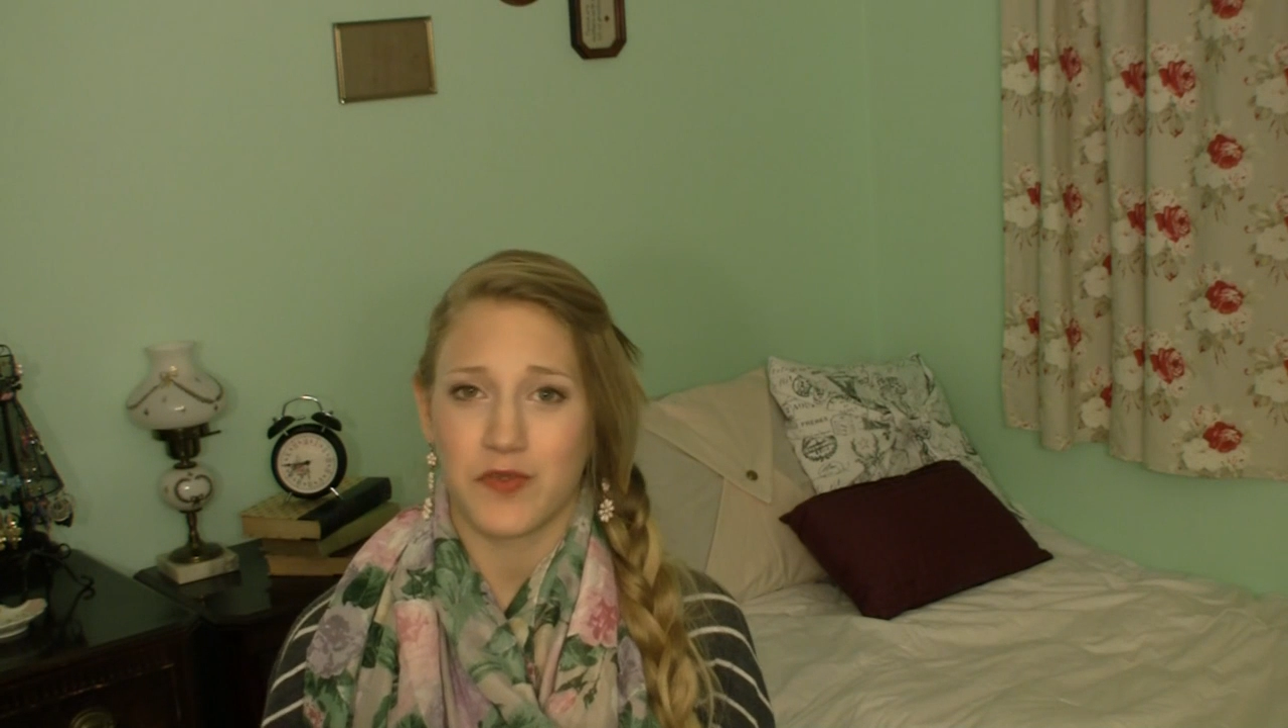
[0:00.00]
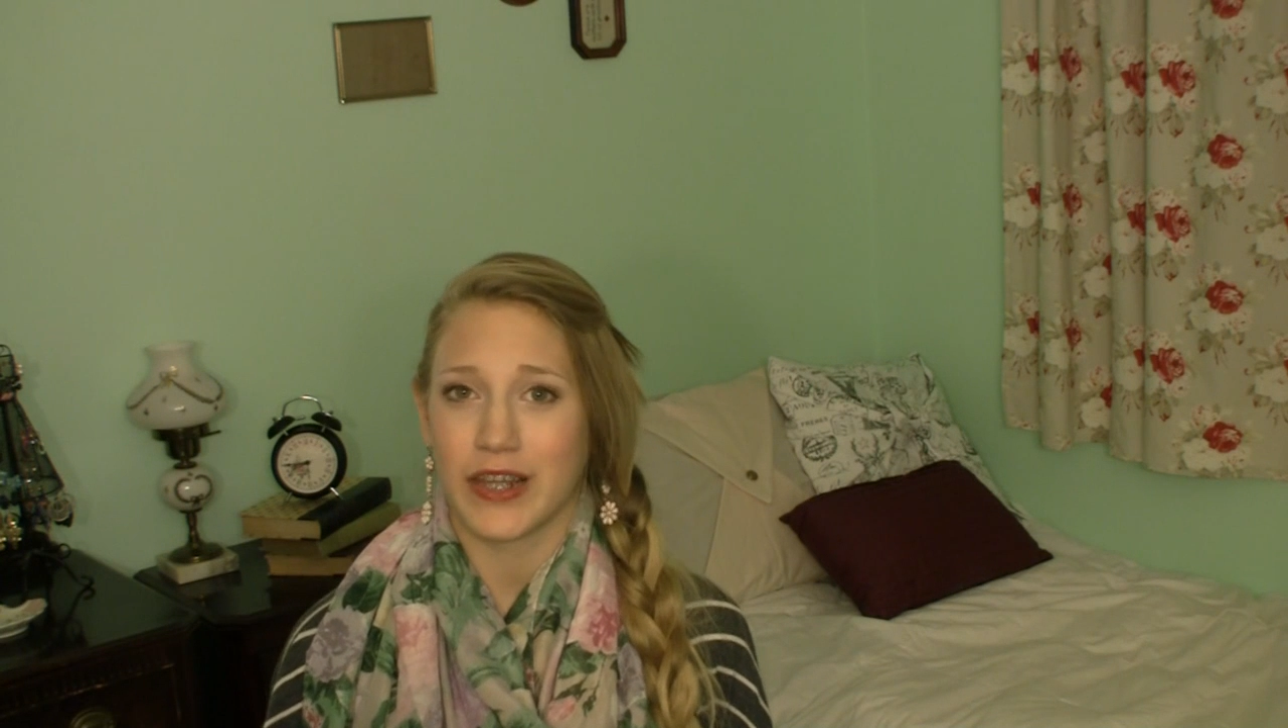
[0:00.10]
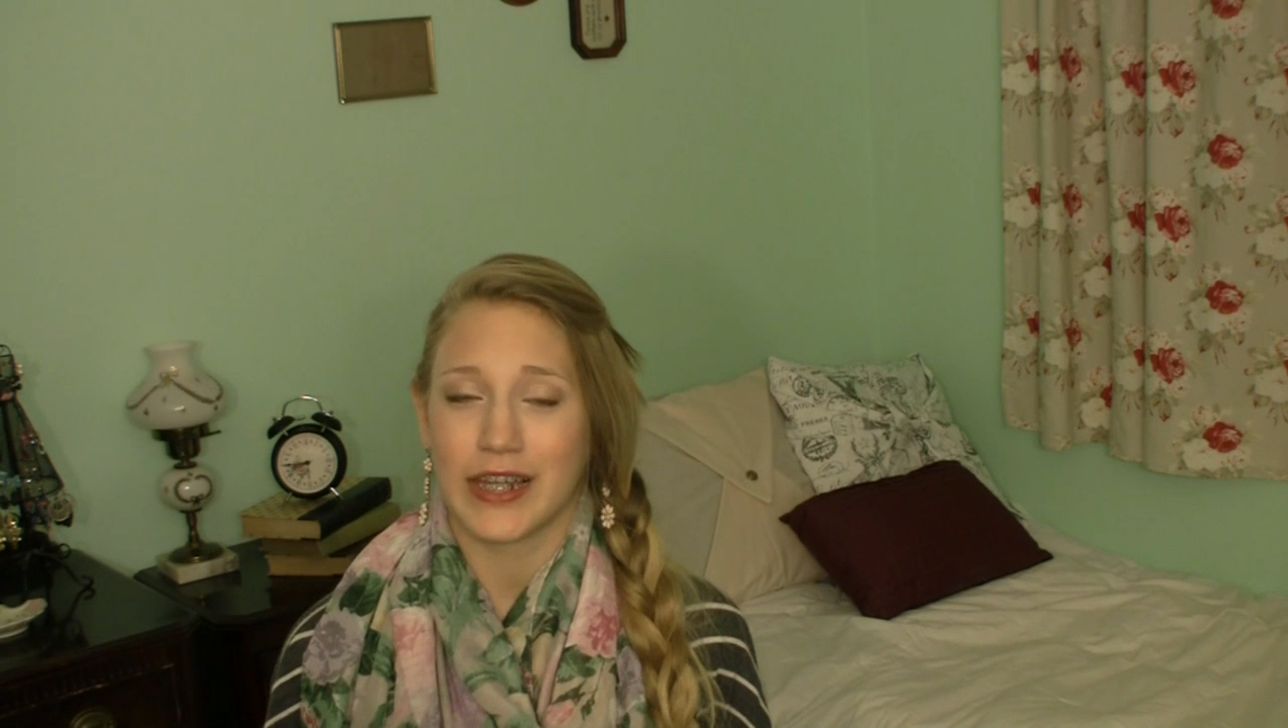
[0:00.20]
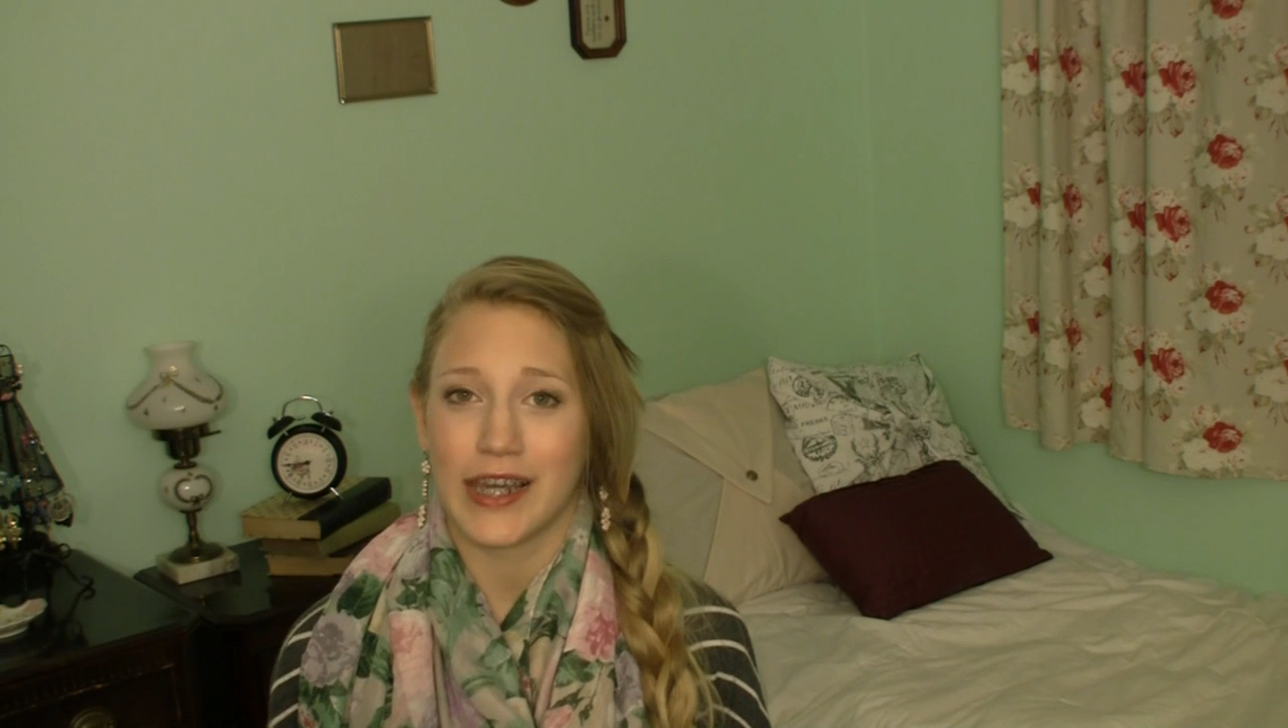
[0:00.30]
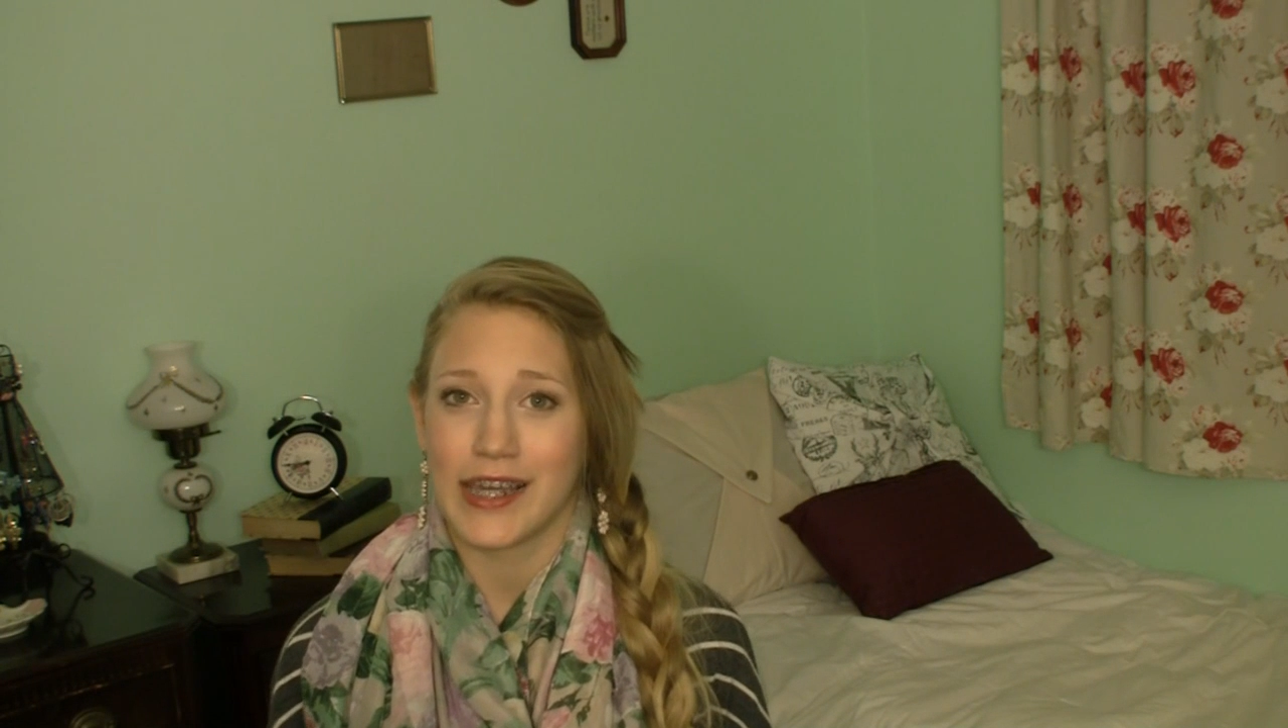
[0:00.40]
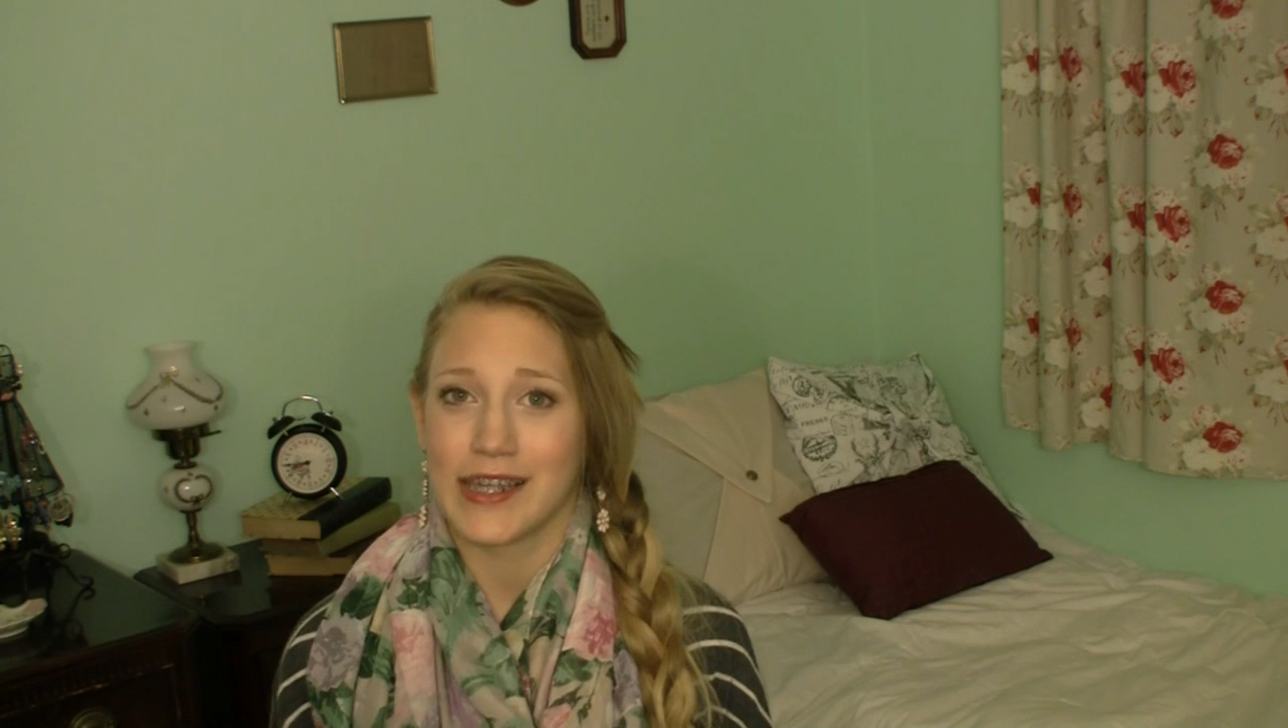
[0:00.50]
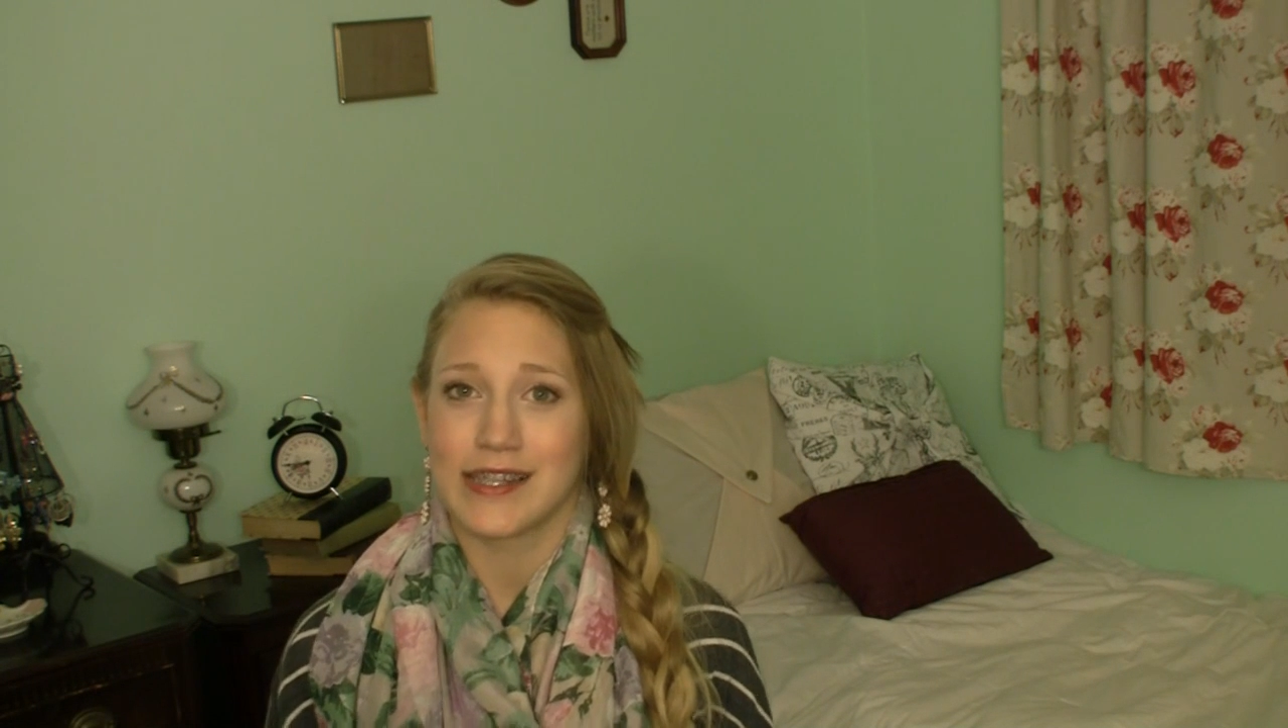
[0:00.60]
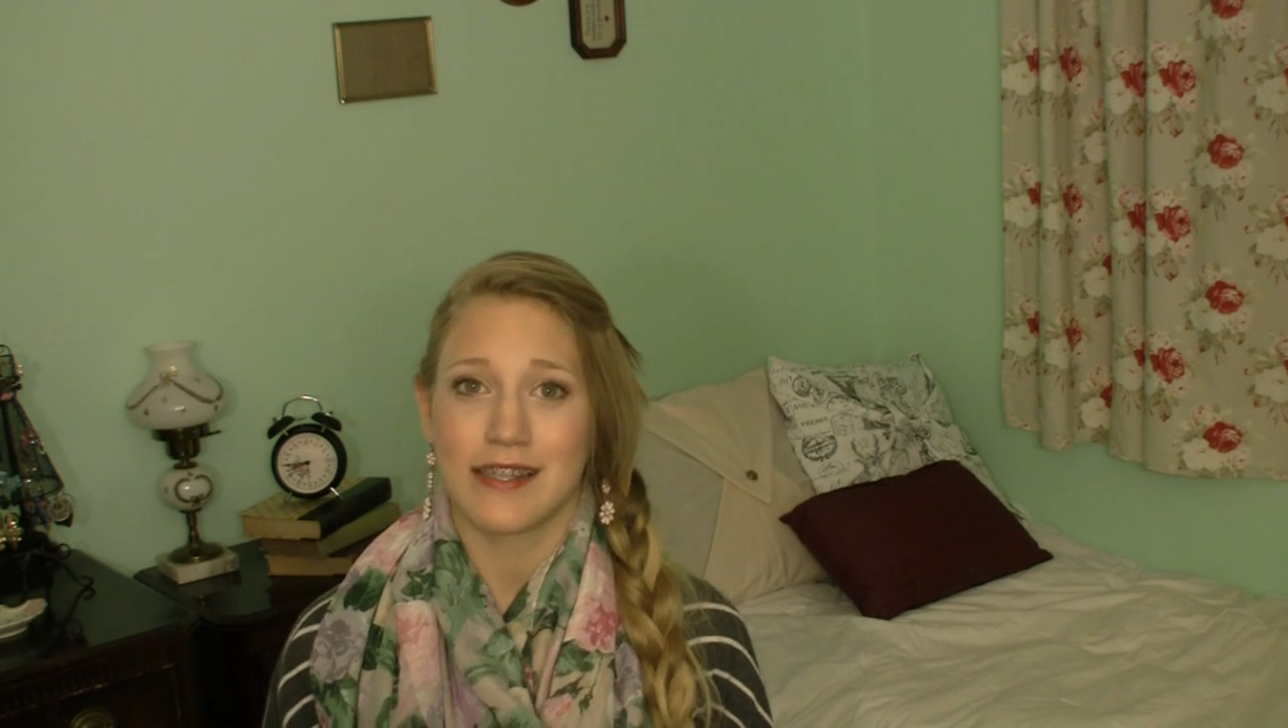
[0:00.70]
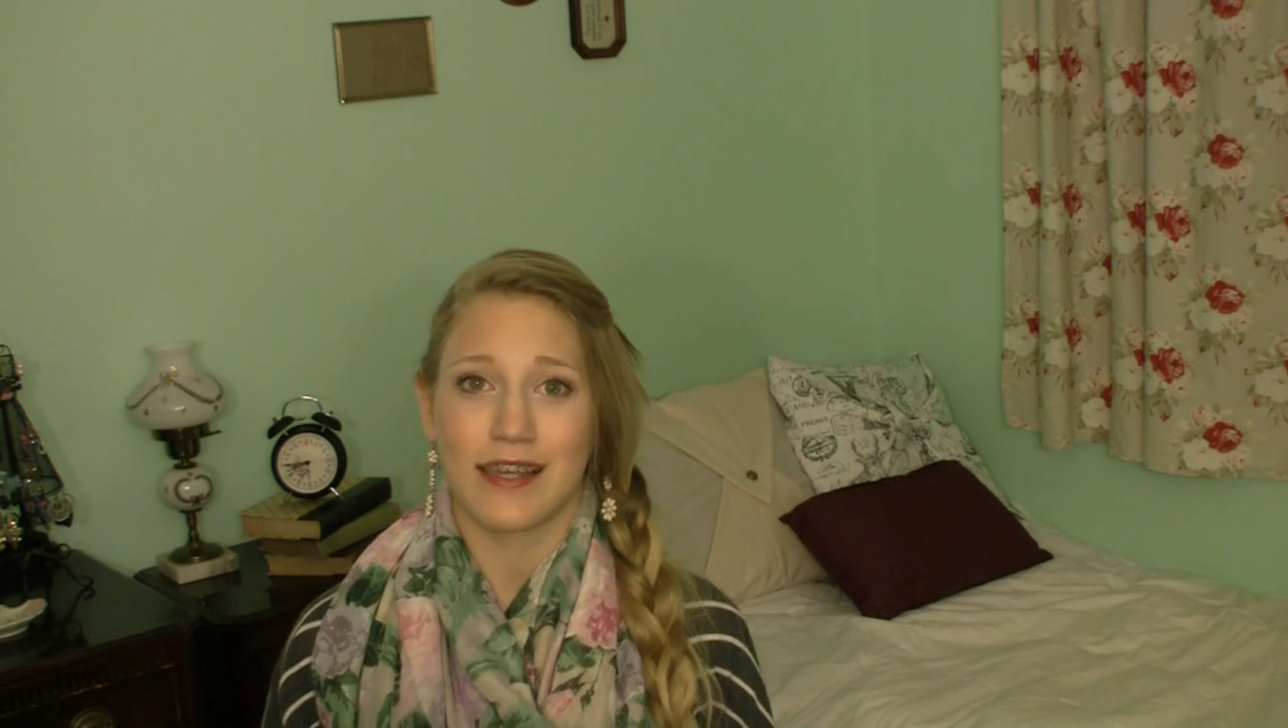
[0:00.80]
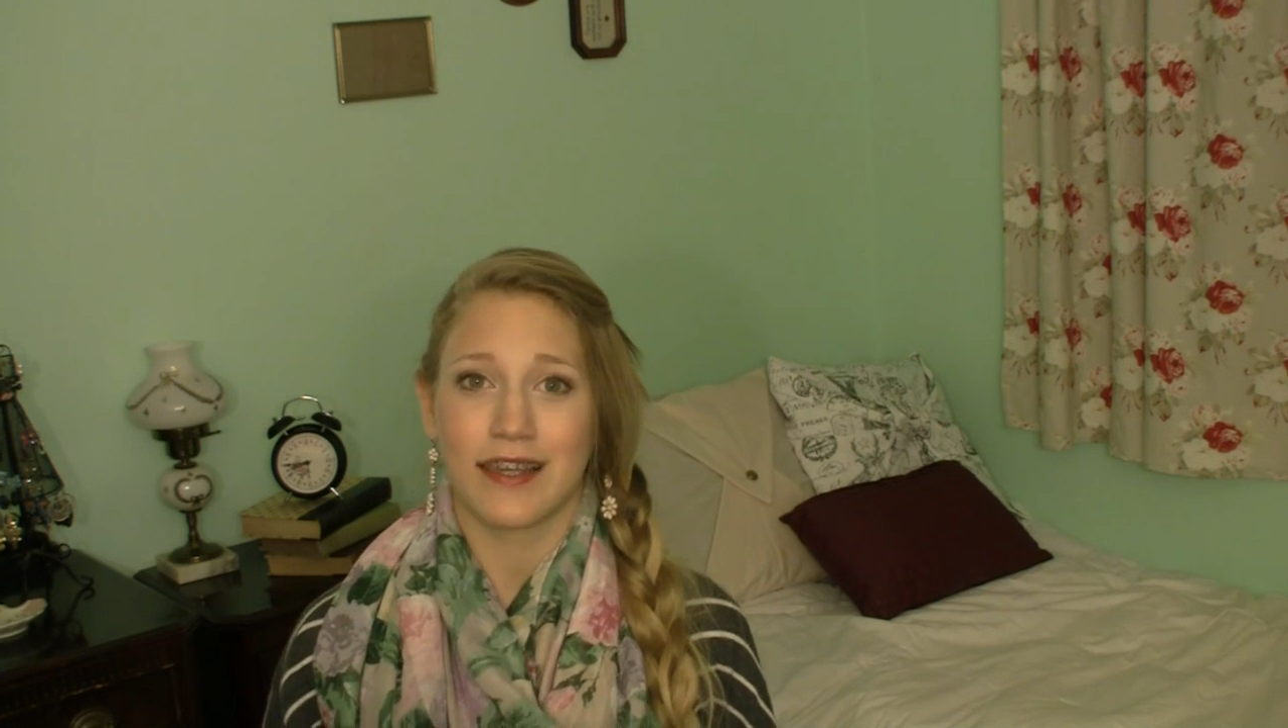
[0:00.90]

really nice